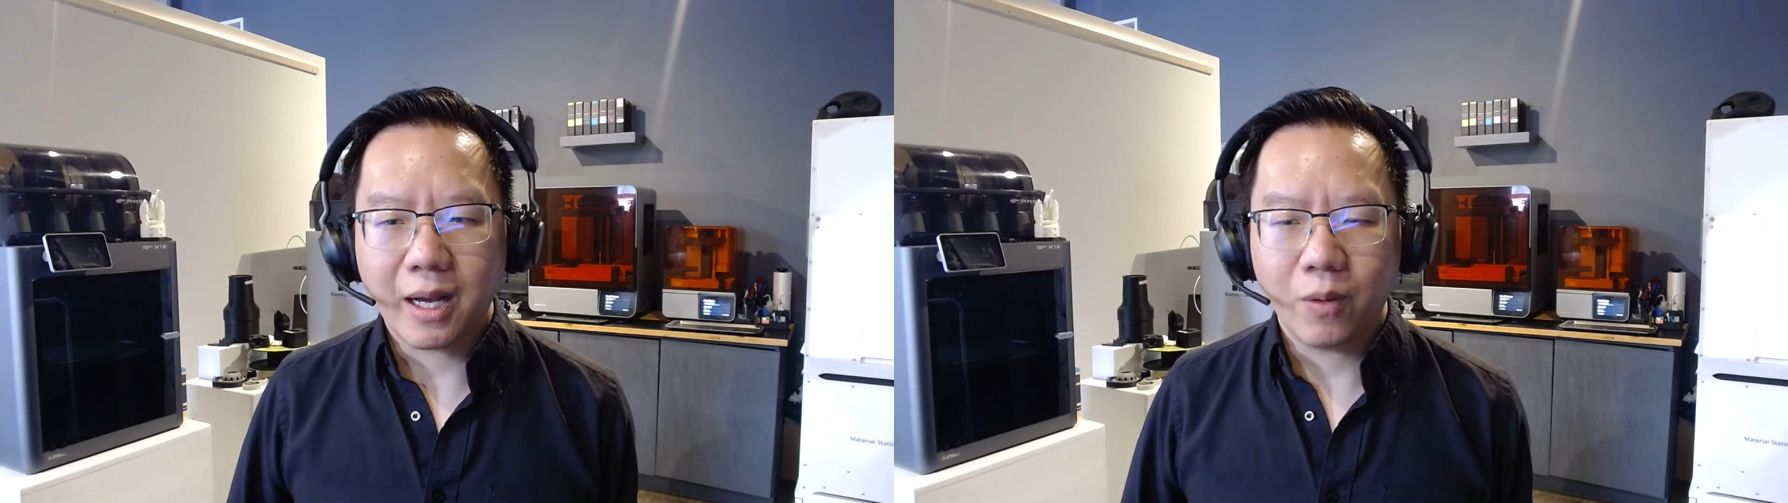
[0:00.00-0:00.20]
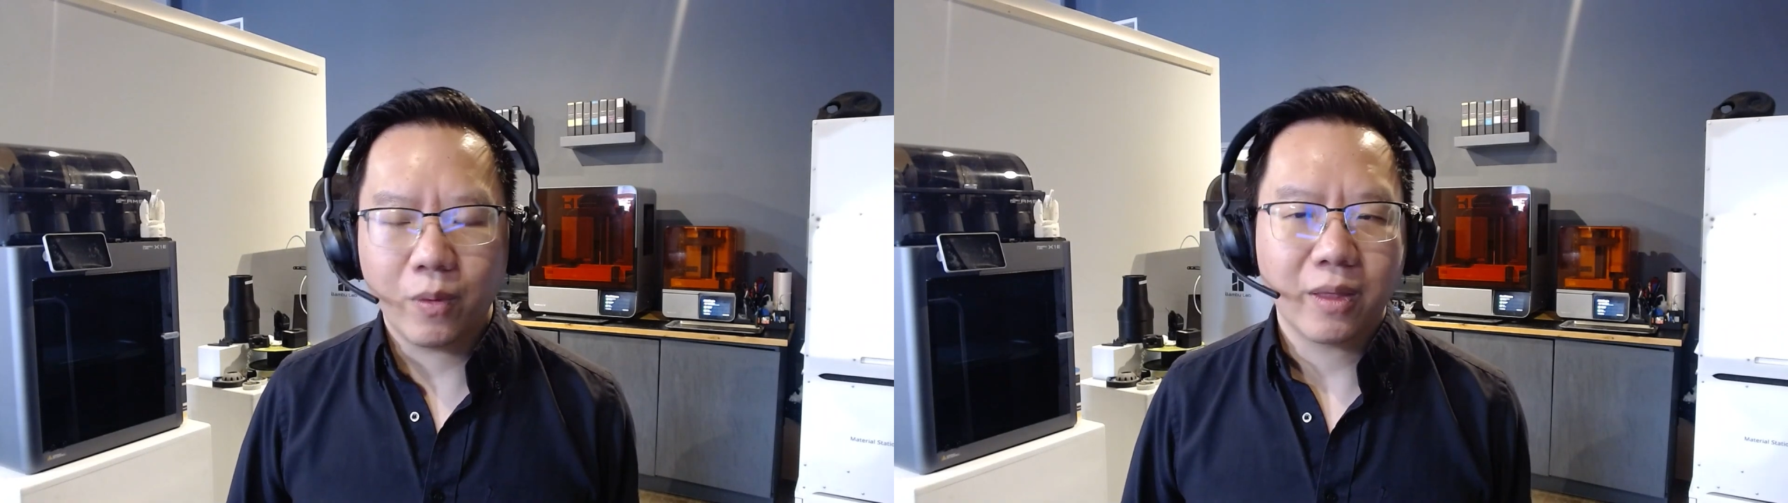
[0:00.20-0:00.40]

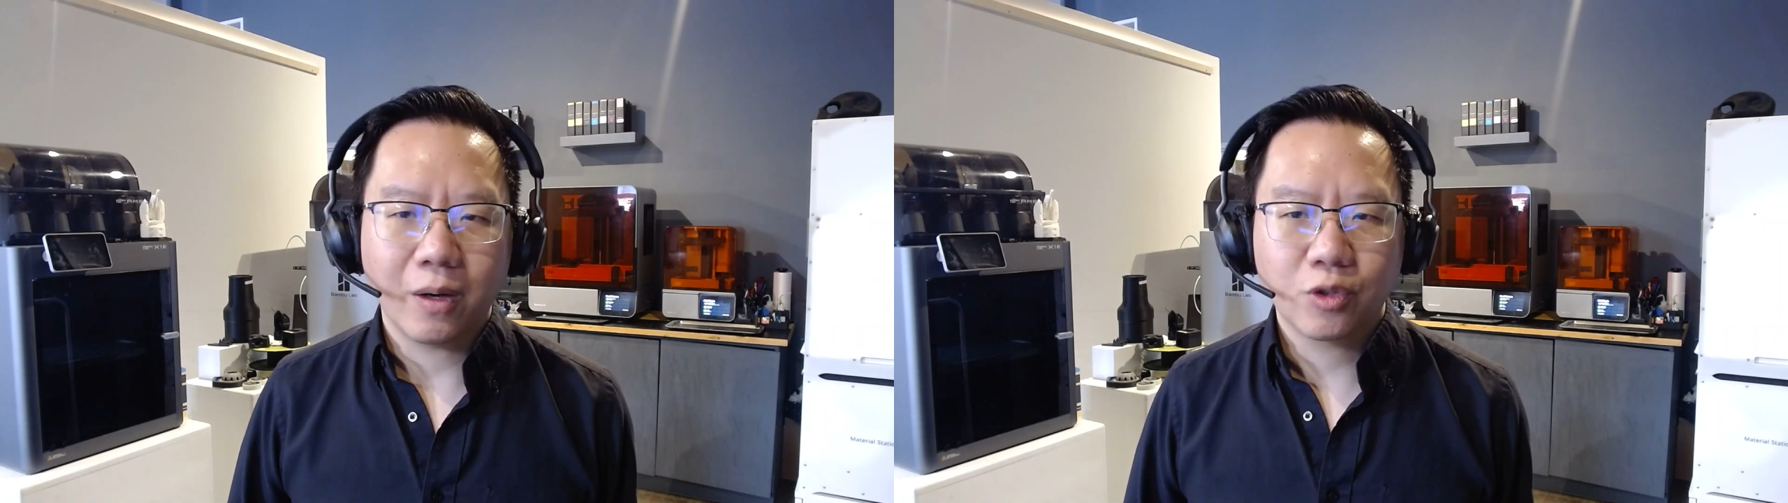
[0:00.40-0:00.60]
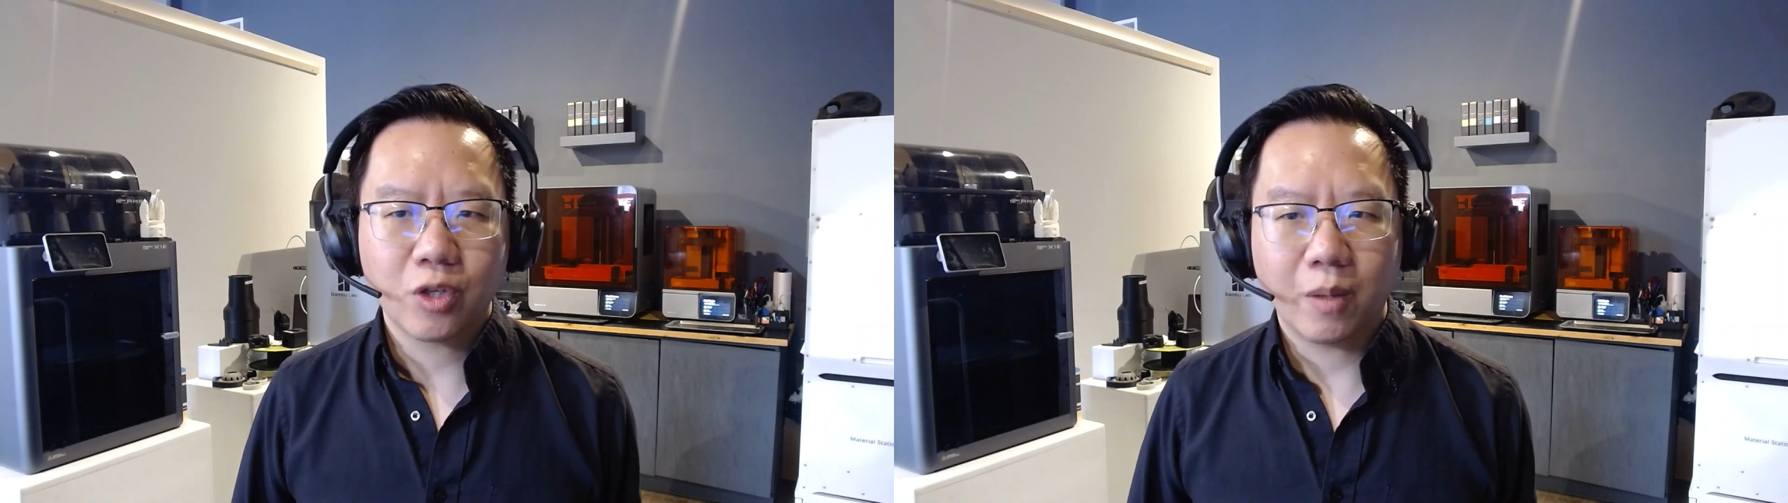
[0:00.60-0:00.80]

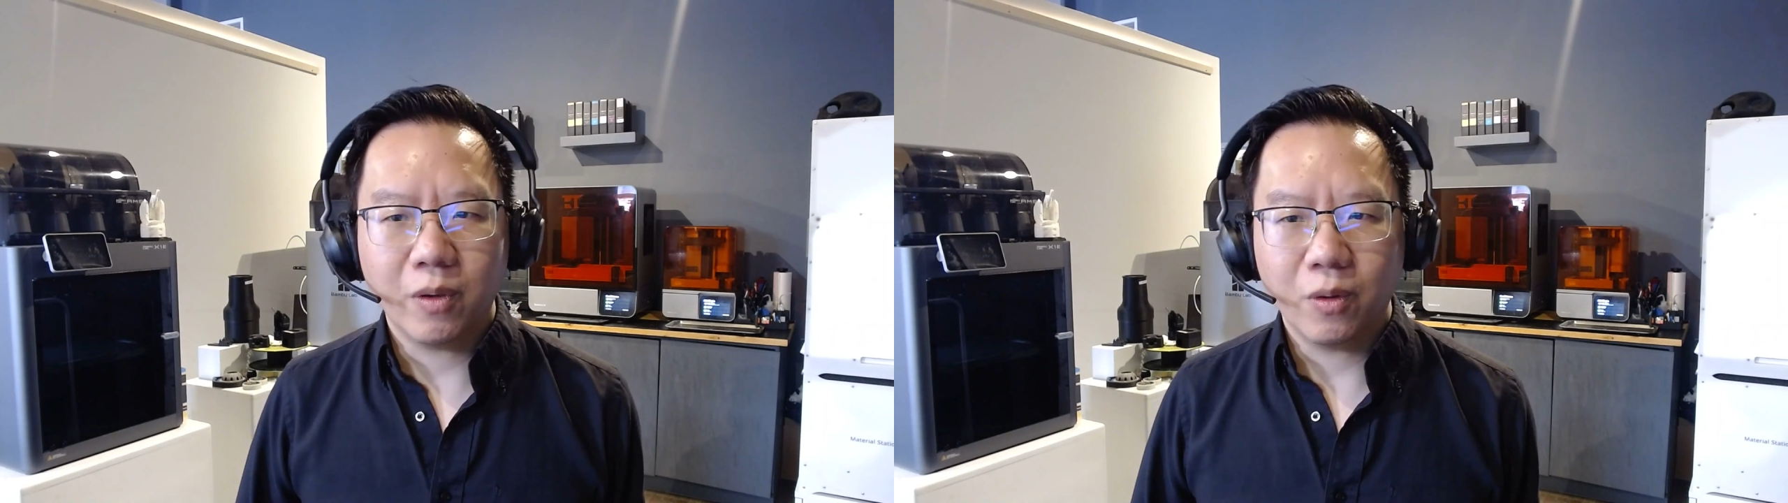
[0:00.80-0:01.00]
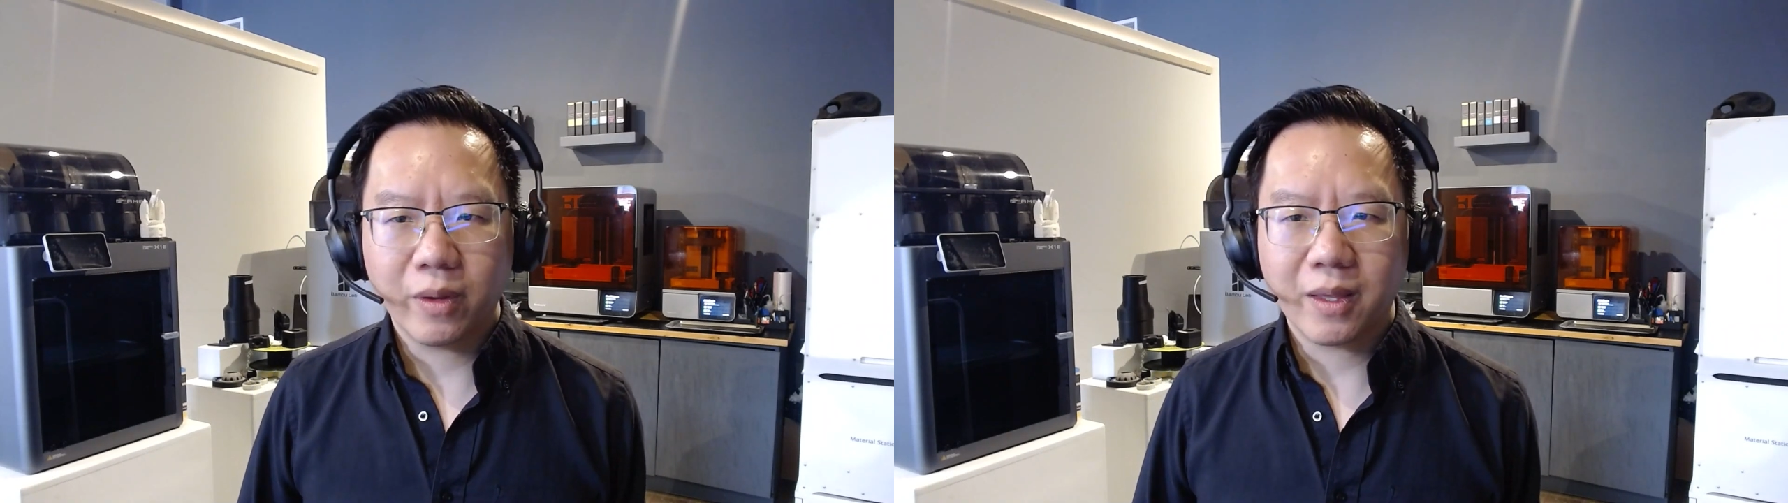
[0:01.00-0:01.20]
without
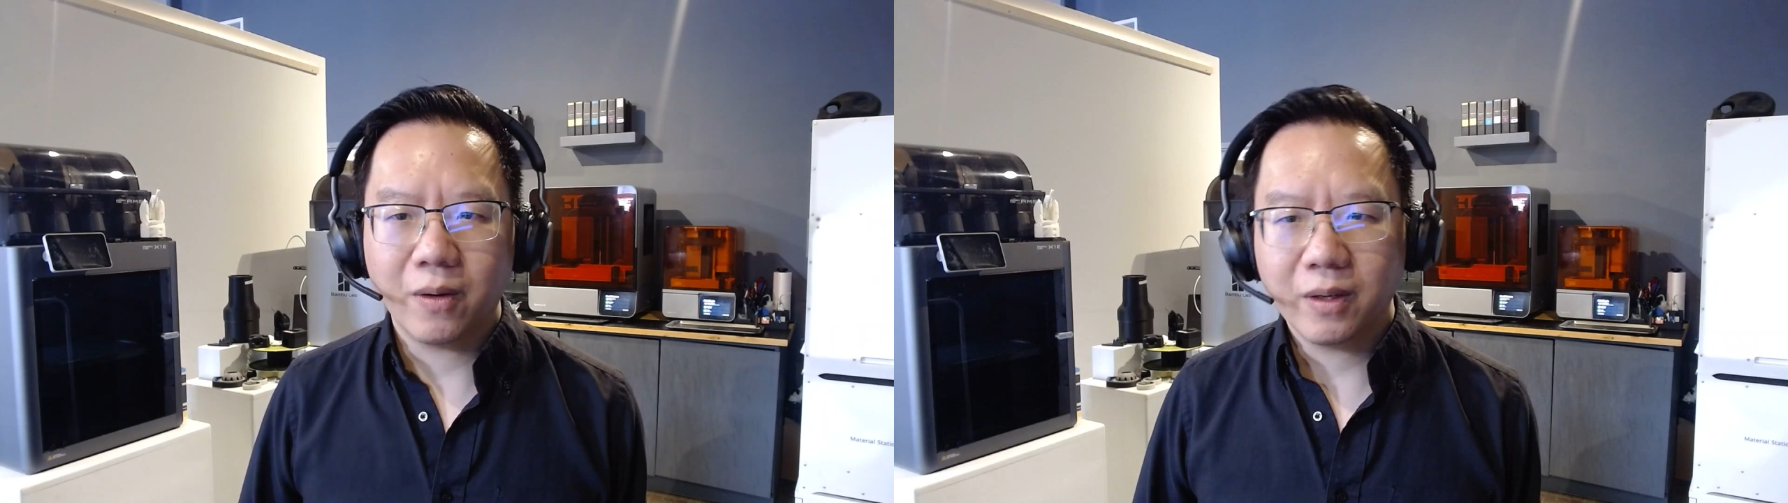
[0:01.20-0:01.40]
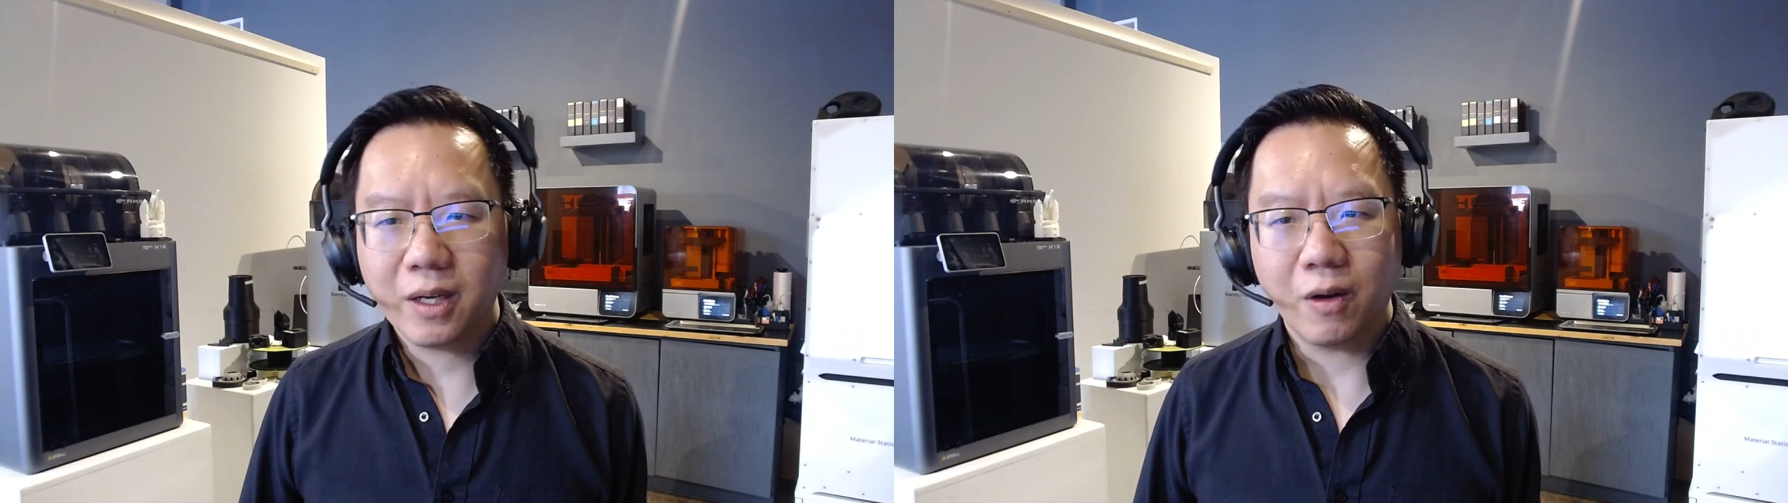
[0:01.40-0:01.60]
trouble,
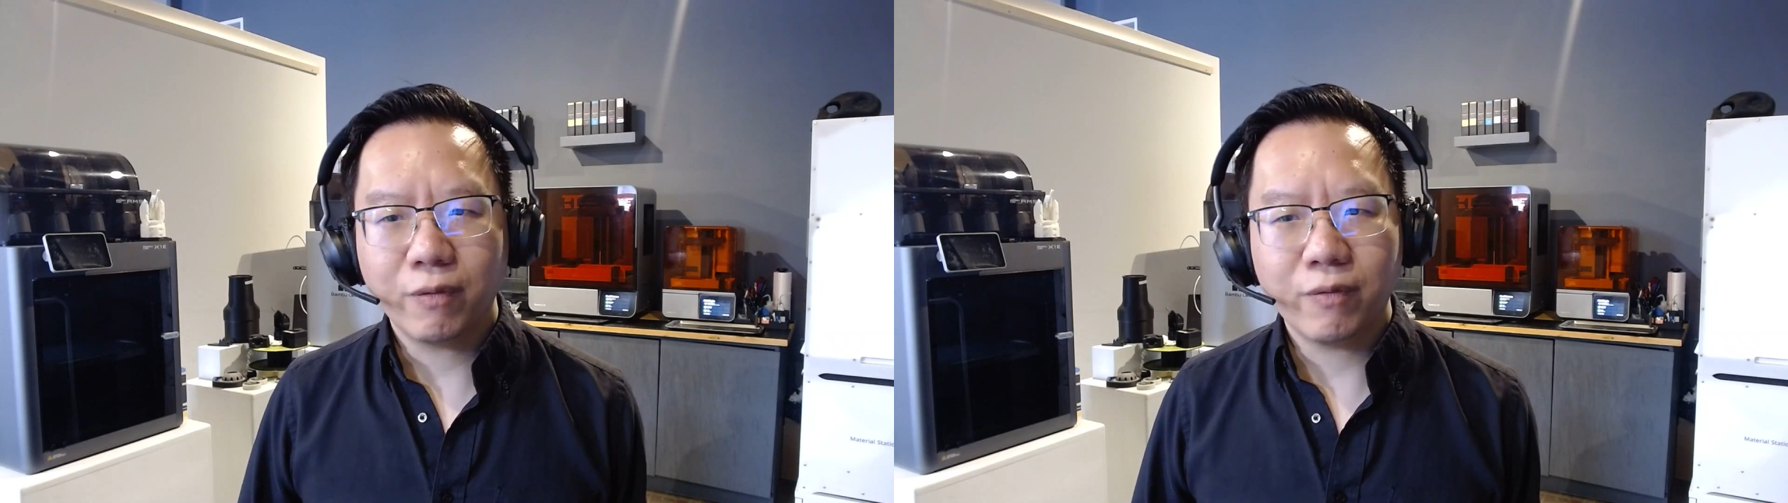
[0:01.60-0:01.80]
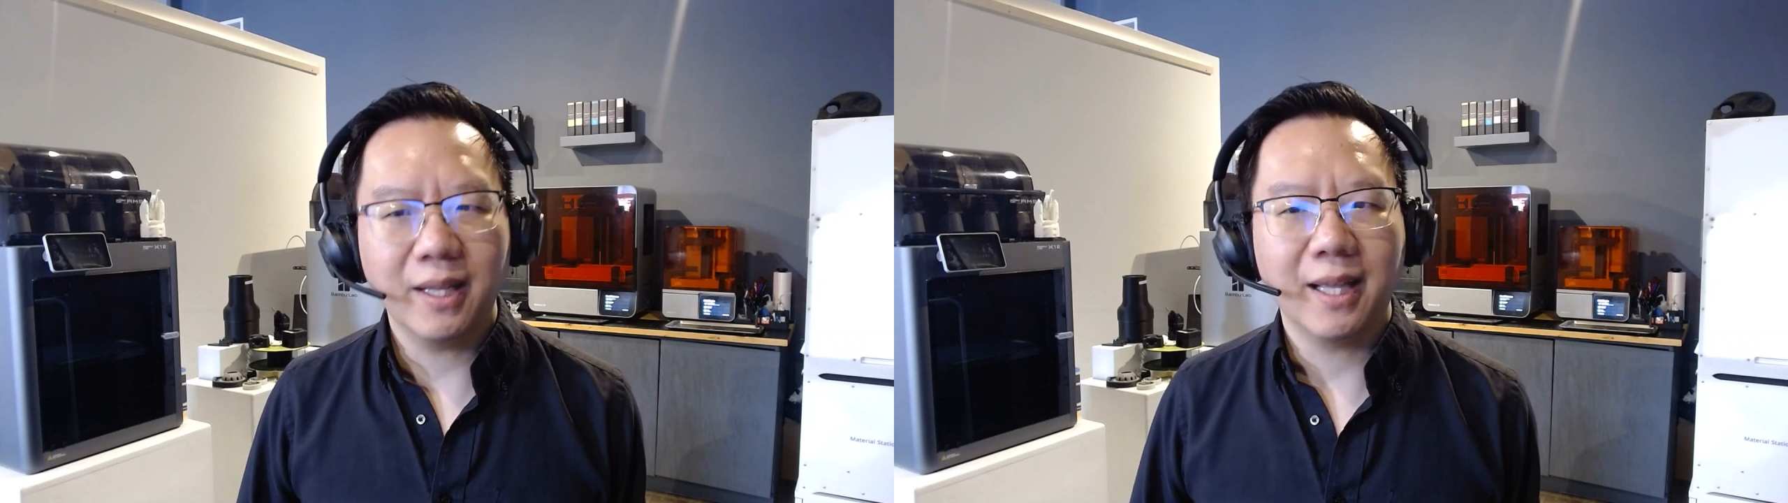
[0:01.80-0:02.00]
without
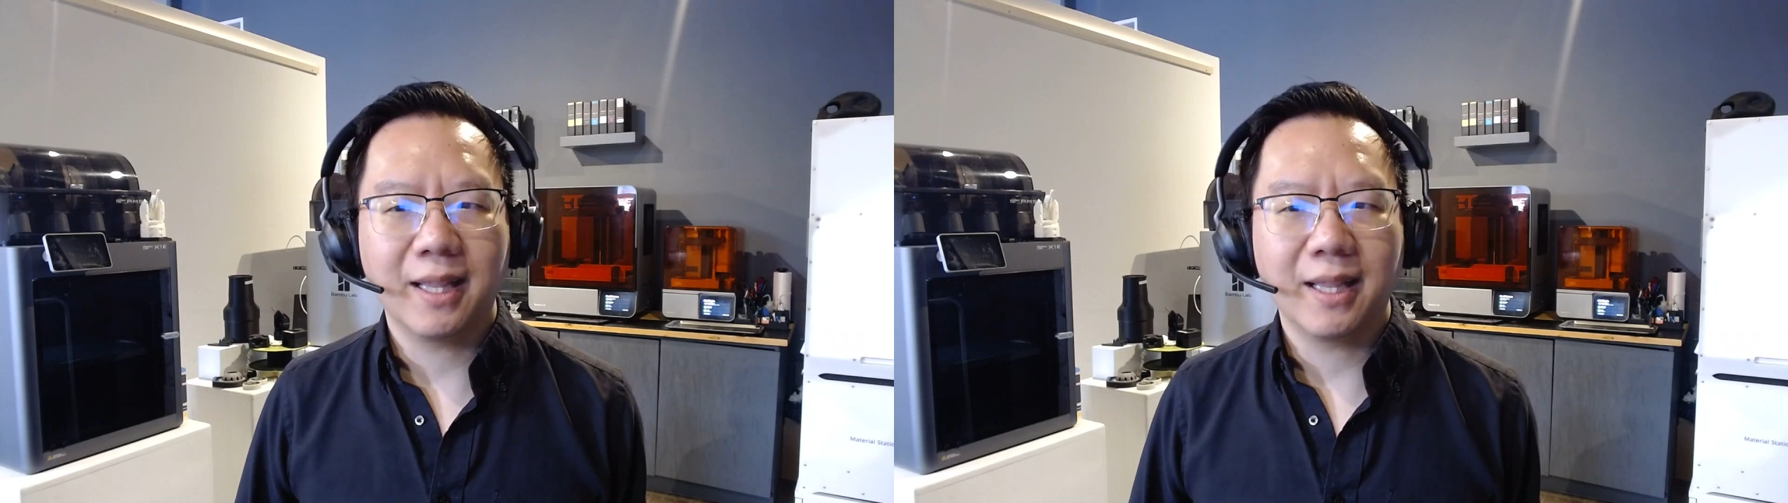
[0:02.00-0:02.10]
feeling